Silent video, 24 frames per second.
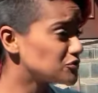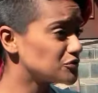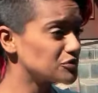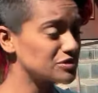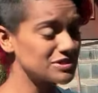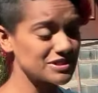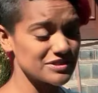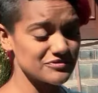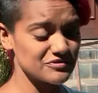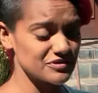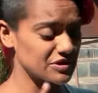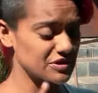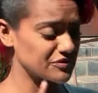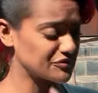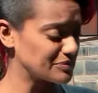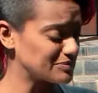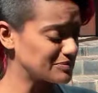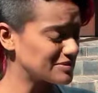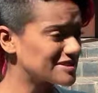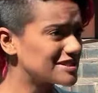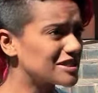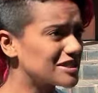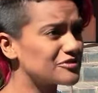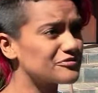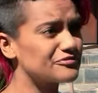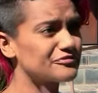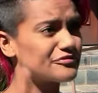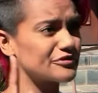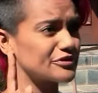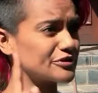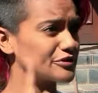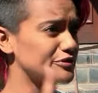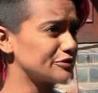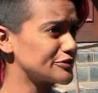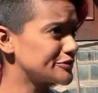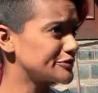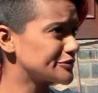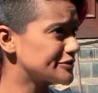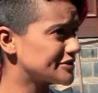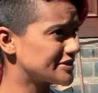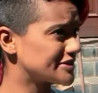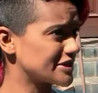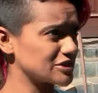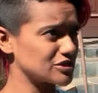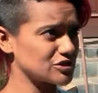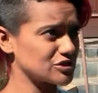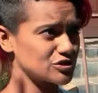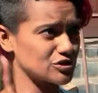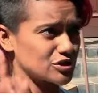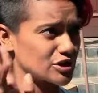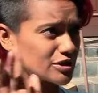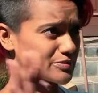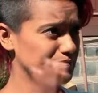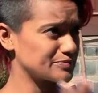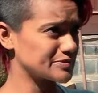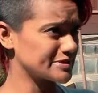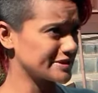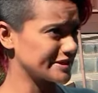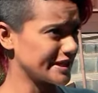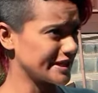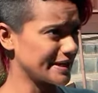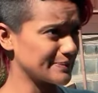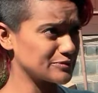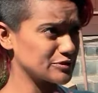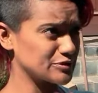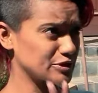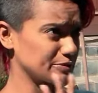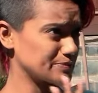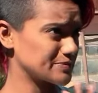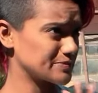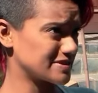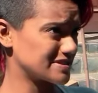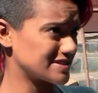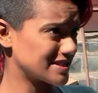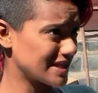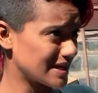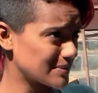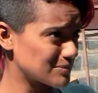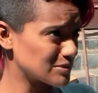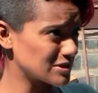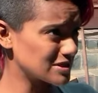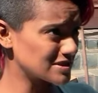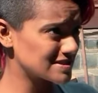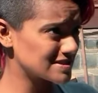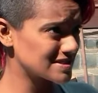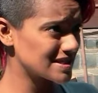It's everything from cell phones, desktops, laptops, tablets.